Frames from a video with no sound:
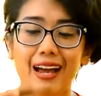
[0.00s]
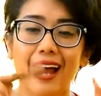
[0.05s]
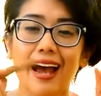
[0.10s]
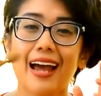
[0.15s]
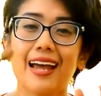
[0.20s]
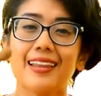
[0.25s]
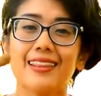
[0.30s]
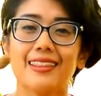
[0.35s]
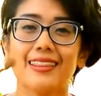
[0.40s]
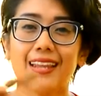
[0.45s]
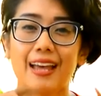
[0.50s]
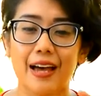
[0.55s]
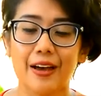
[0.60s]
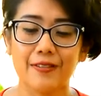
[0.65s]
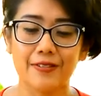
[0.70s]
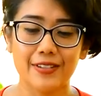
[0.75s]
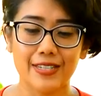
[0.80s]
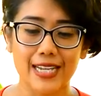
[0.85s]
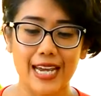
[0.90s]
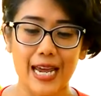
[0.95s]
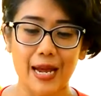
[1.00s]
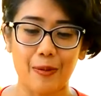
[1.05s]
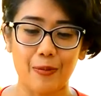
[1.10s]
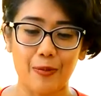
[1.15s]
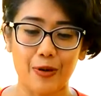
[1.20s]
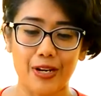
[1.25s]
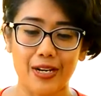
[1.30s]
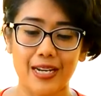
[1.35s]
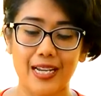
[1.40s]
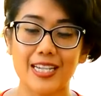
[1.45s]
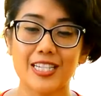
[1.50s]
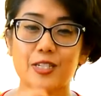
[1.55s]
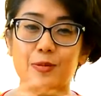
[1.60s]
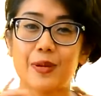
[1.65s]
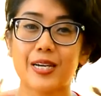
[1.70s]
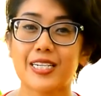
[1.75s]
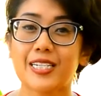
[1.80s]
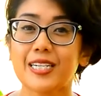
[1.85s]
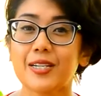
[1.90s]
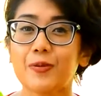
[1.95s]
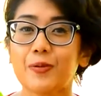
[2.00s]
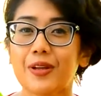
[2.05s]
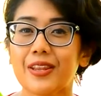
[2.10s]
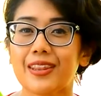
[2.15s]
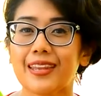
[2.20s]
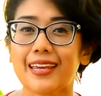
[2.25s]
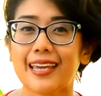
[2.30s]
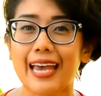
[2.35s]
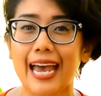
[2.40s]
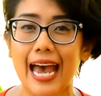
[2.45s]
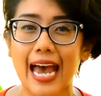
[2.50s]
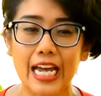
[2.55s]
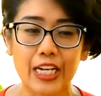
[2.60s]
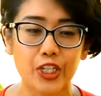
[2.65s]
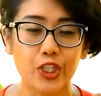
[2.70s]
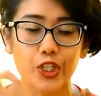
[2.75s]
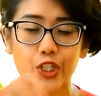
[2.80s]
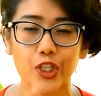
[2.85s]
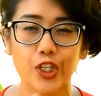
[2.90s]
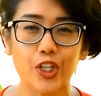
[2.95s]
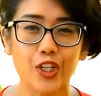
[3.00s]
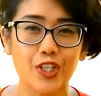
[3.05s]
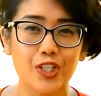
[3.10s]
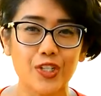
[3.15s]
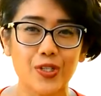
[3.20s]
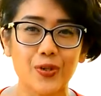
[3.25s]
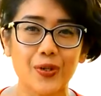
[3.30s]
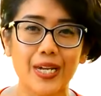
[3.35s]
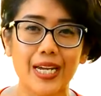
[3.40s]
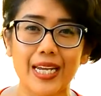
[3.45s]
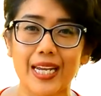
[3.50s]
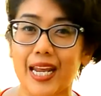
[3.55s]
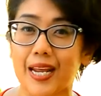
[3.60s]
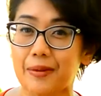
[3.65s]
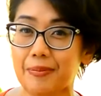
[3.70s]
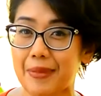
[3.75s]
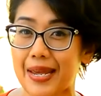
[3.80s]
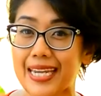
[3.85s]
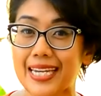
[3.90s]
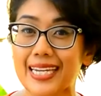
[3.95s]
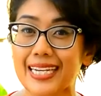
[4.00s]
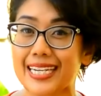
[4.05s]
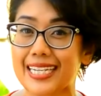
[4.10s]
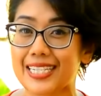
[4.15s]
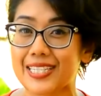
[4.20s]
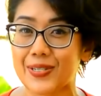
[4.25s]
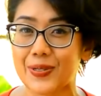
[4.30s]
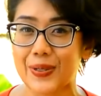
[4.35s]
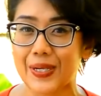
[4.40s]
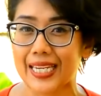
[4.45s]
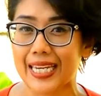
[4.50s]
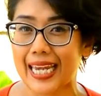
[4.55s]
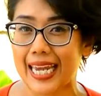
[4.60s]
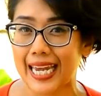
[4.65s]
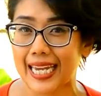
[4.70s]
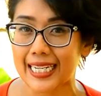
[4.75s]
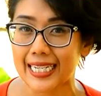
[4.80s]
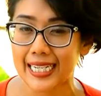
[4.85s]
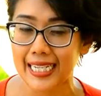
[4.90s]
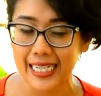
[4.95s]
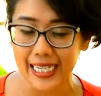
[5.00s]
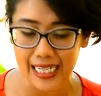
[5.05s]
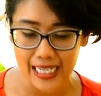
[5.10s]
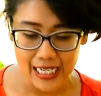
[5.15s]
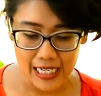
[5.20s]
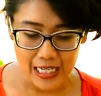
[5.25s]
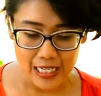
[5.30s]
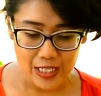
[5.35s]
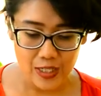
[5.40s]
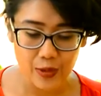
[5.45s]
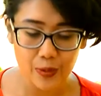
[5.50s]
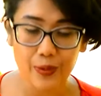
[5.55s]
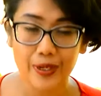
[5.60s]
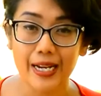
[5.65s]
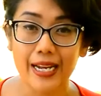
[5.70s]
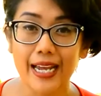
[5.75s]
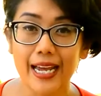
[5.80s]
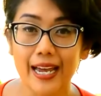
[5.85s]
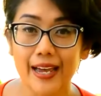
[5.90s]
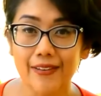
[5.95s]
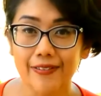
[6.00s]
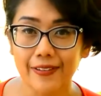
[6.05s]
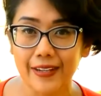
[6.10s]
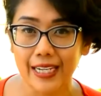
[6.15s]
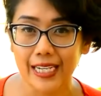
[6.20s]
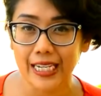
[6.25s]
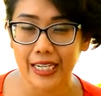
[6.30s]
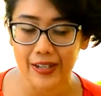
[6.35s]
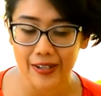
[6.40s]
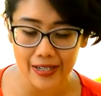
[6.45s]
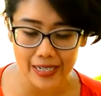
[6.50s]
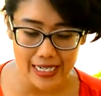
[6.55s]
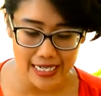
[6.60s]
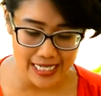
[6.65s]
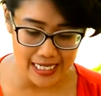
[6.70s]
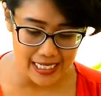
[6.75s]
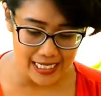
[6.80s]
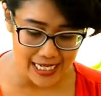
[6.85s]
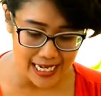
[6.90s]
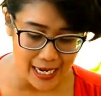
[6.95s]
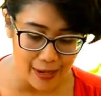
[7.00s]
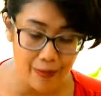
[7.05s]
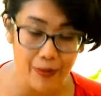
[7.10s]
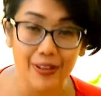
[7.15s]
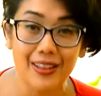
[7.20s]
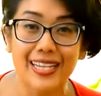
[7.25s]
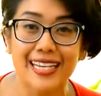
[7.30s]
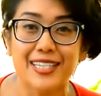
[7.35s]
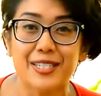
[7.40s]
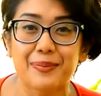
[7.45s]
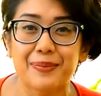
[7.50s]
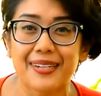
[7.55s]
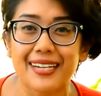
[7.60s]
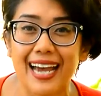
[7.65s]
I love tamarind, especially when they add sugar to it and make it into a candy. So what I have here is tamarind that's been